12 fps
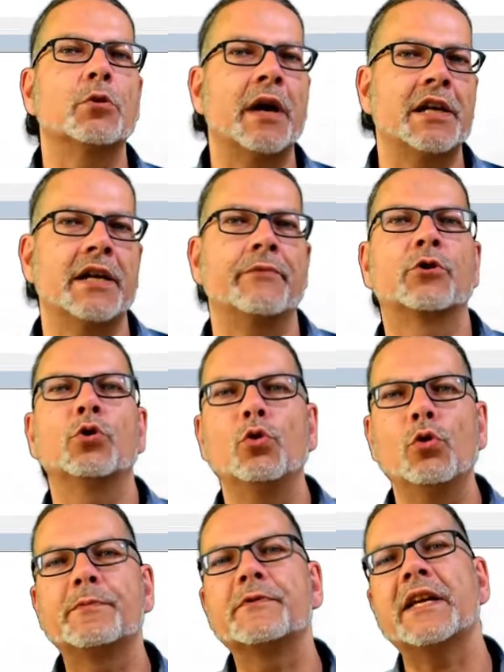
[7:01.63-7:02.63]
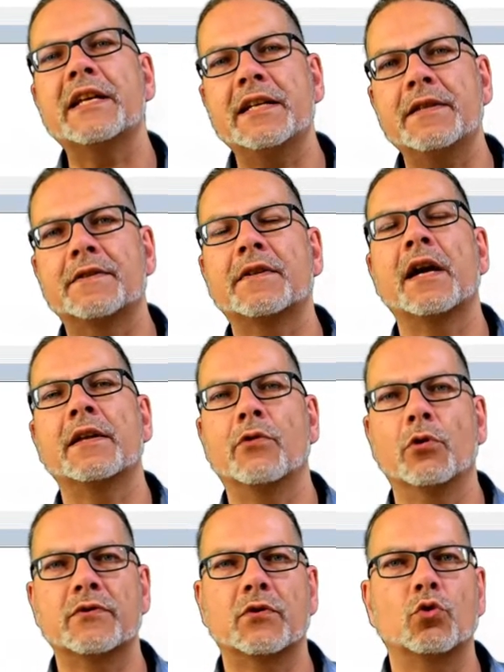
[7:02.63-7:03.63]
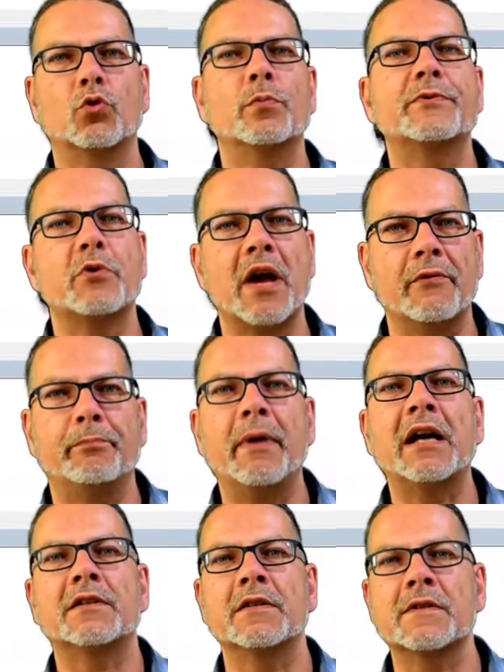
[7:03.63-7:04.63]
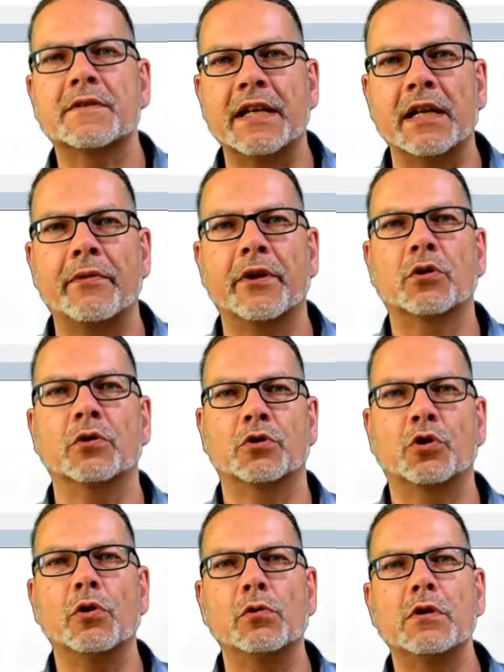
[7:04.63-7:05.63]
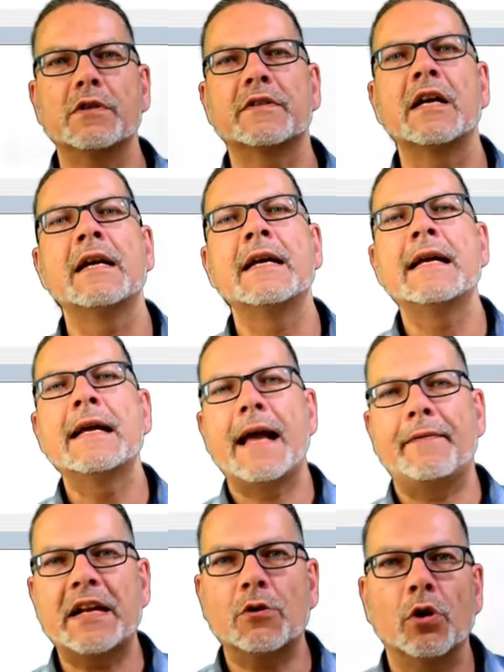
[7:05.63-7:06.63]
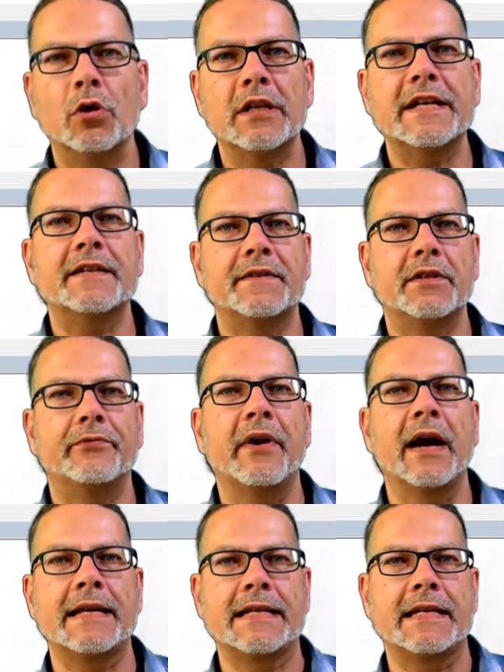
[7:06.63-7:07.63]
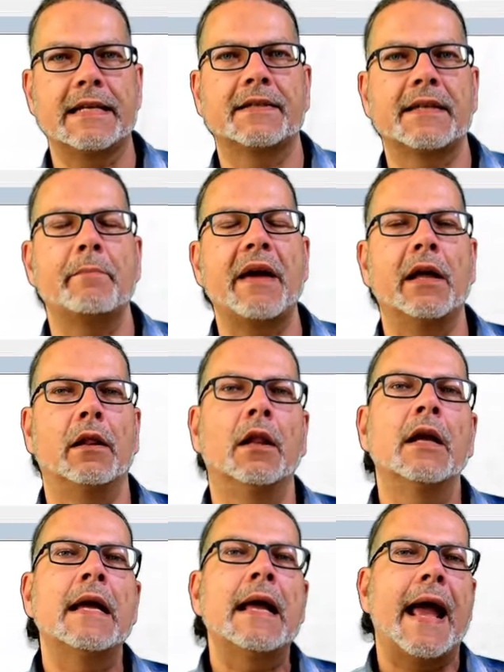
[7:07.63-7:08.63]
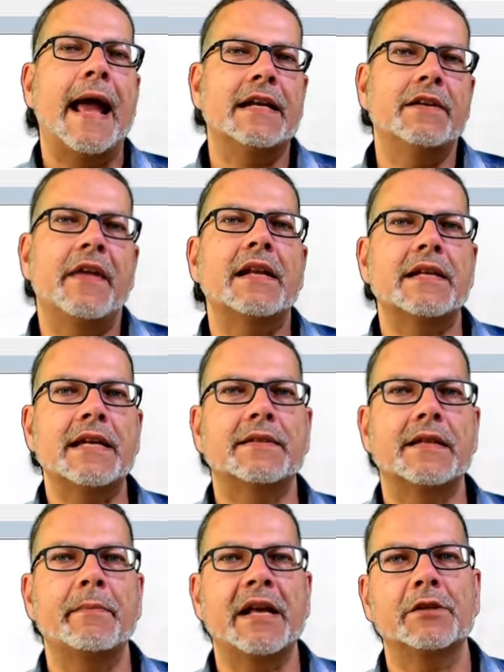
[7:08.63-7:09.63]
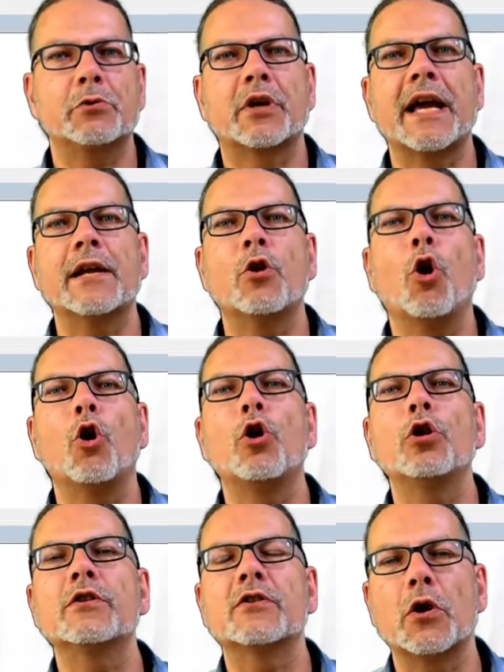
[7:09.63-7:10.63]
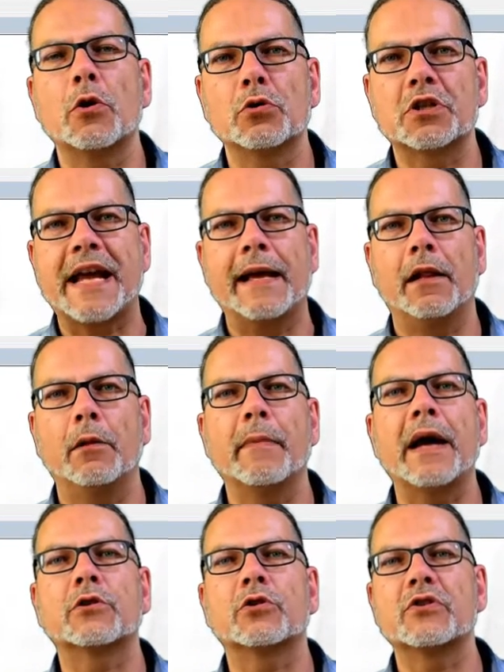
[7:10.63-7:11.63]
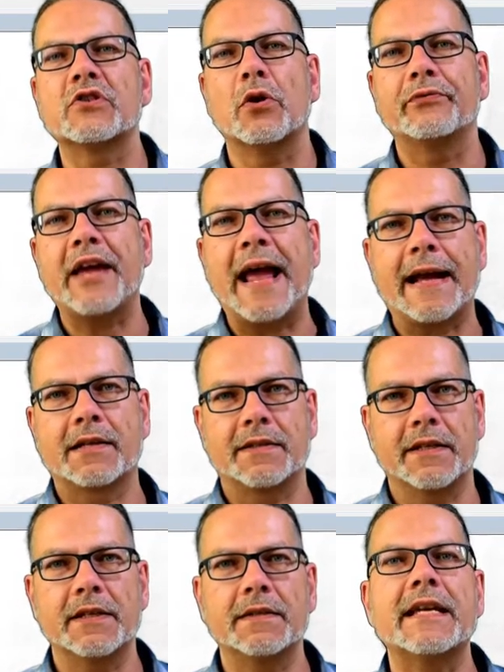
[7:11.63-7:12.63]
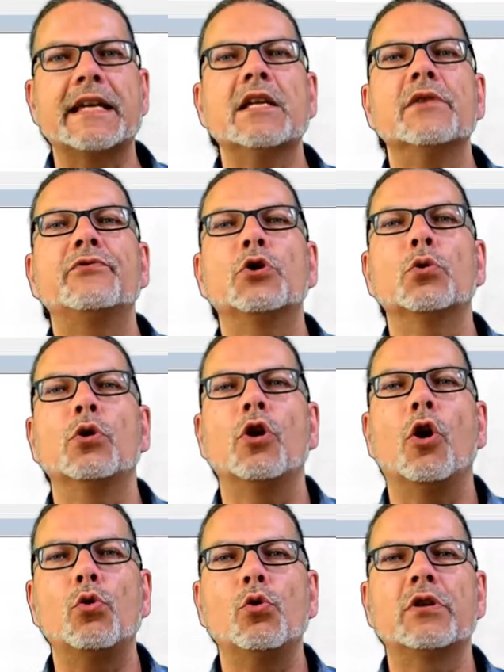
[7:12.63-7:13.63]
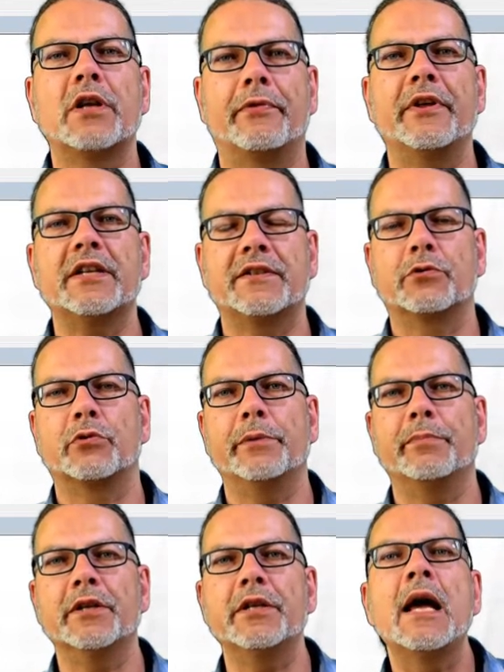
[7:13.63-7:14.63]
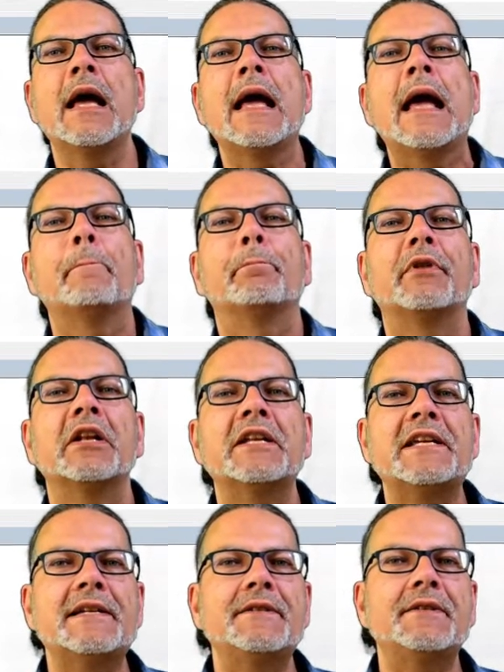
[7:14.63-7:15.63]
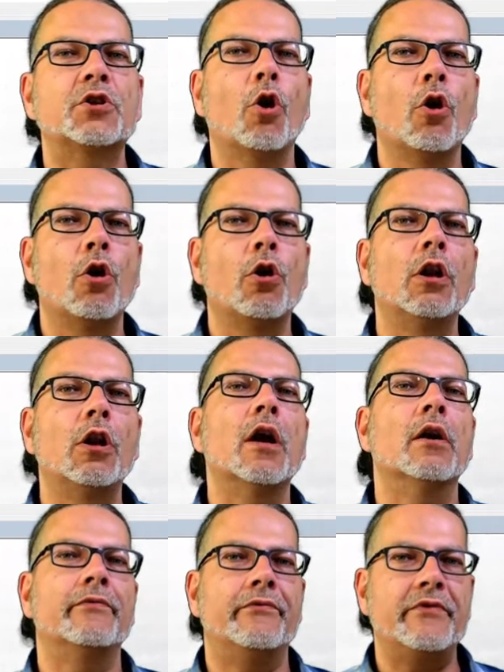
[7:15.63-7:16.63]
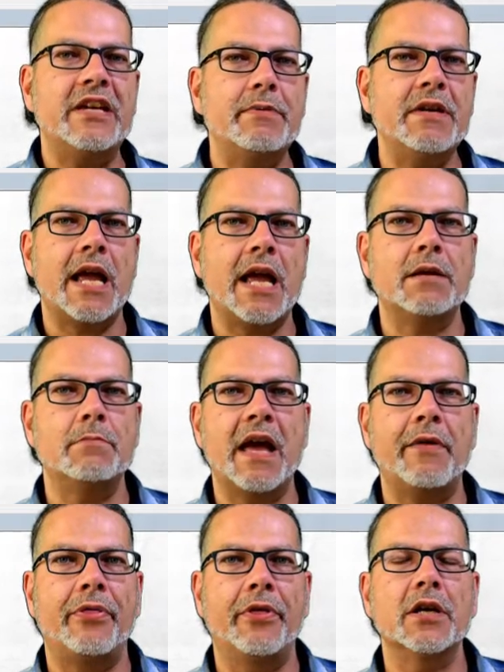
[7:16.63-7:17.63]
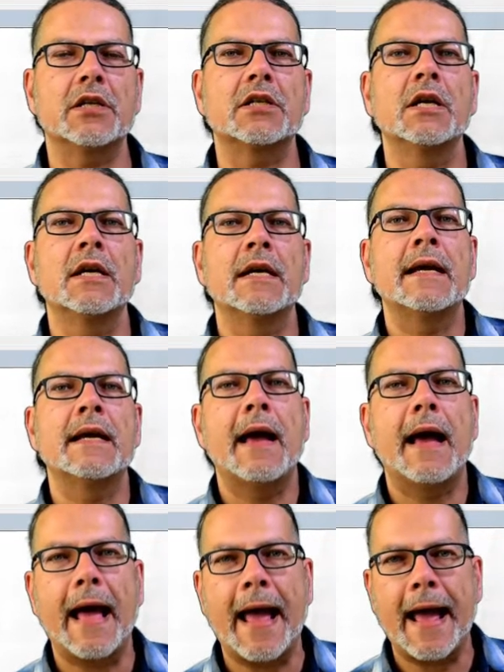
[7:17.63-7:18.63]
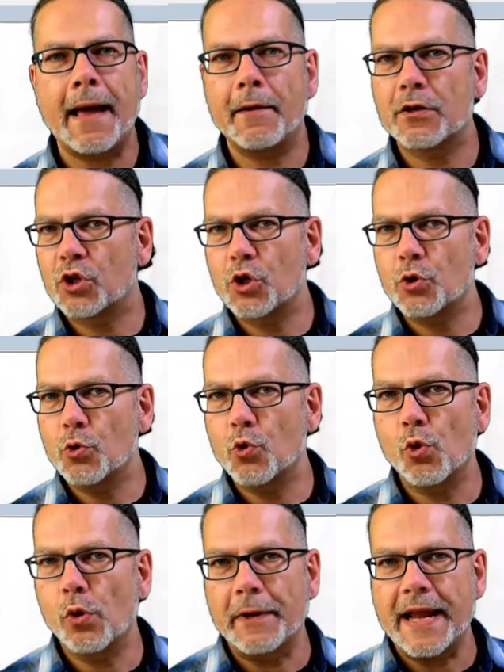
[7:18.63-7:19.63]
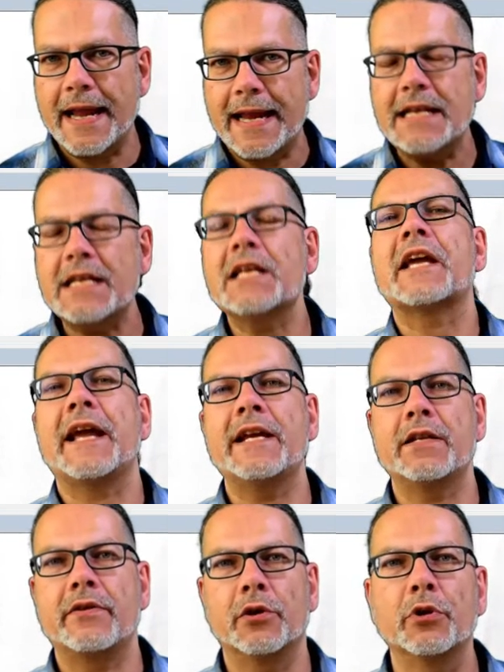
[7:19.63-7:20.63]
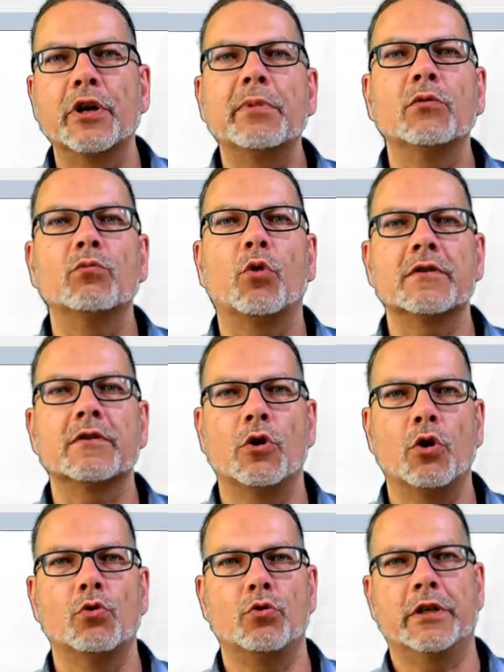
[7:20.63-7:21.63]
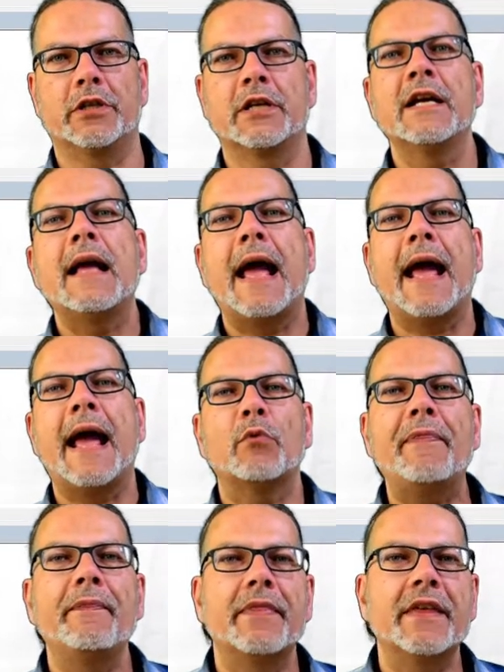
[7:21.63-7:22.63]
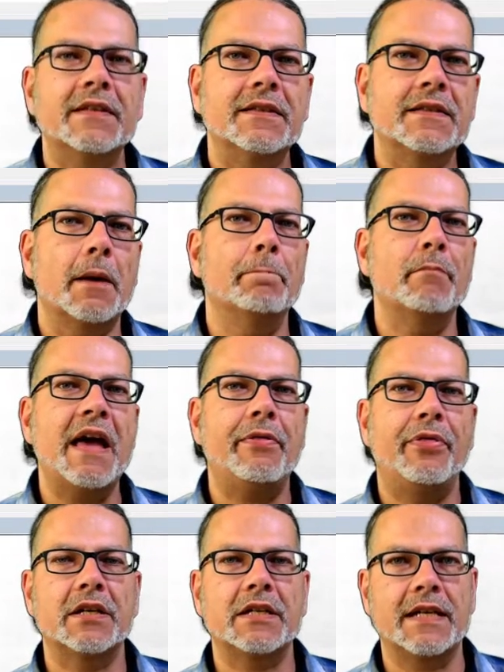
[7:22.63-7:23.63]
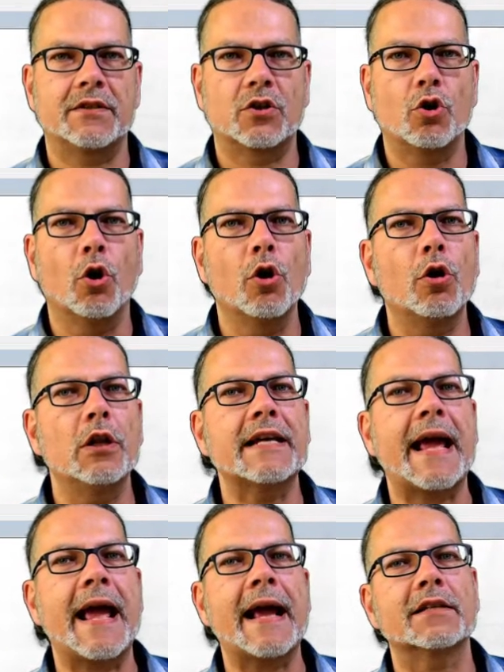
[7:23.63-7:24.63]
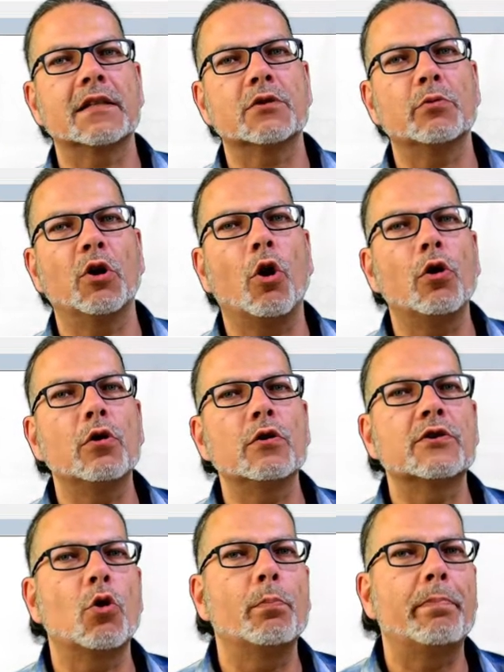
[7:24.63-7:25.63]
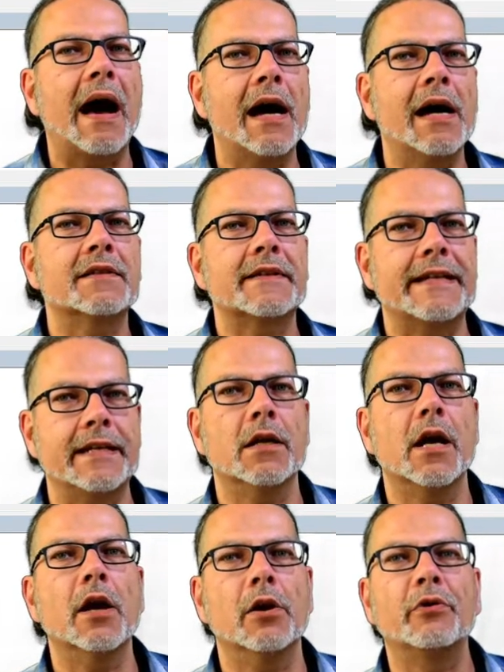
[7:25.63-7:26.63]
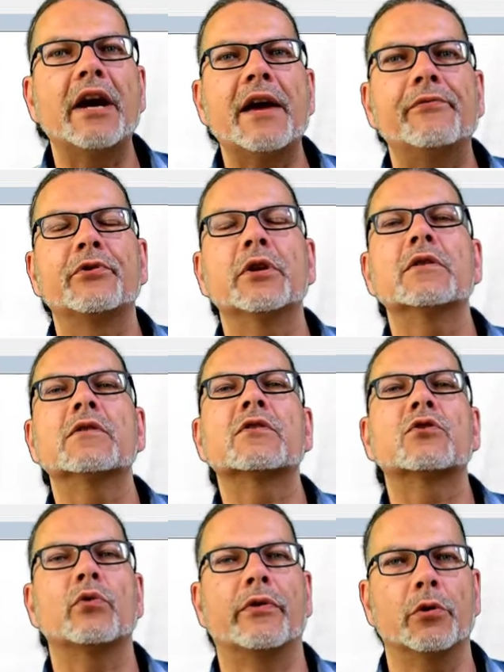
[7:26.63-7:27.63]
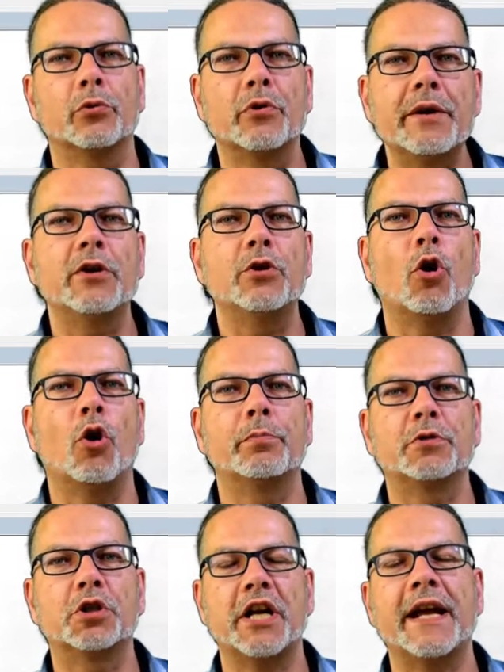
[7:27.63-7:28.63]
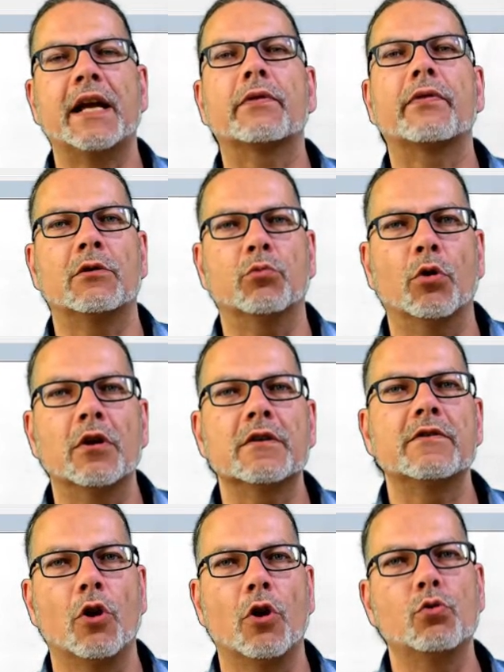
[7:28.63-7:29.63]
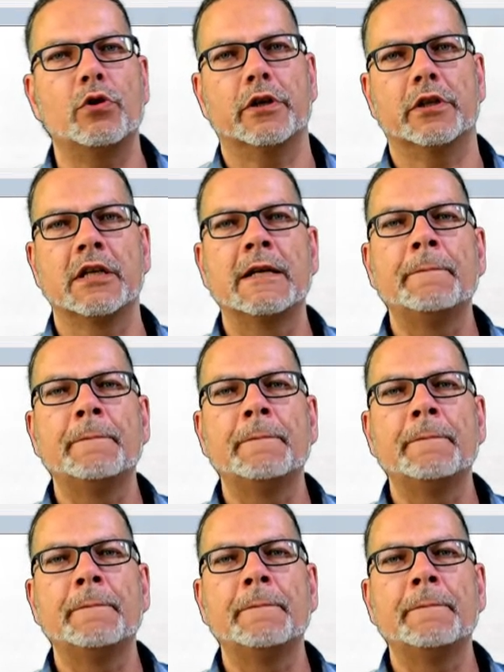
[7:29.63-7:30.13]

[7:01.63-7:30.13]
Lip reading: you might have groups, and inside those groups you have buttons and other controls, and that all is defined in XML. And in that XML you can also tell Microsoft Access, if you load this ribbon, please call a VBA method to indicate the ribbon was loaded. And when this method is called, Access will also pass in a reference to the ribbon object that was loaded.